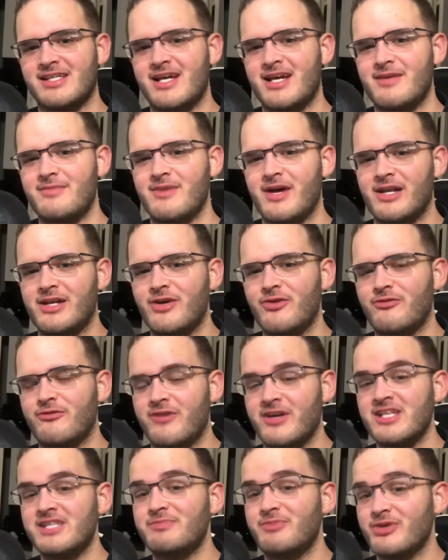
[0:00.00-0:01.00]
time. I know
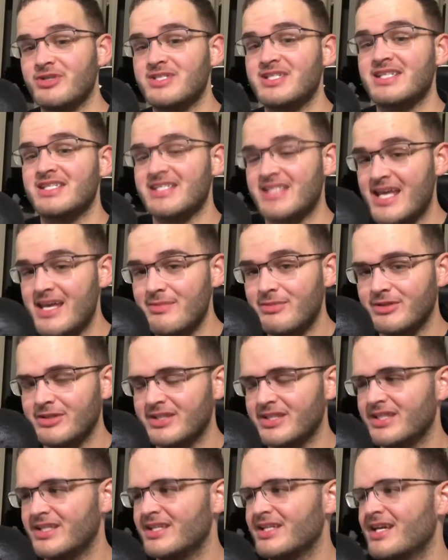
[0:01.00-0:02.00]
Facebook
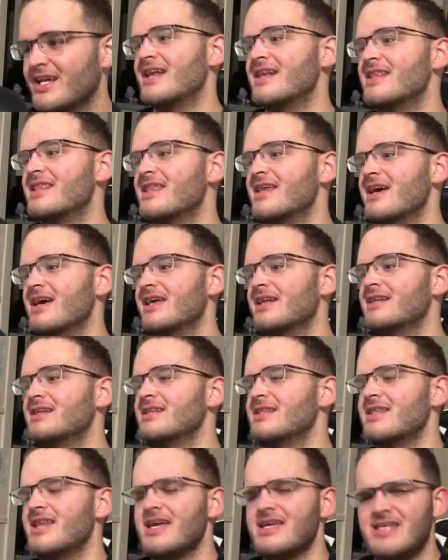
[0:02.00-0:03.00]
disabled it, and
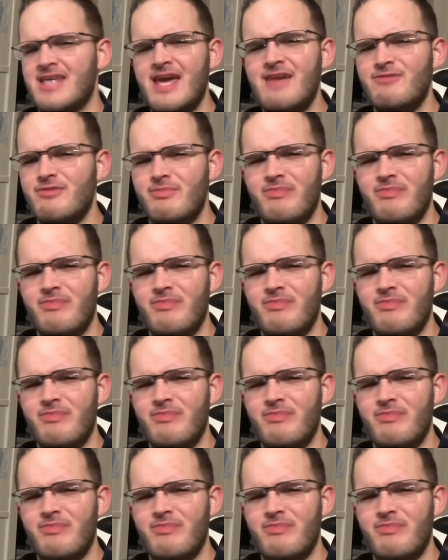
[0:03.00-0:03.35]
then they gave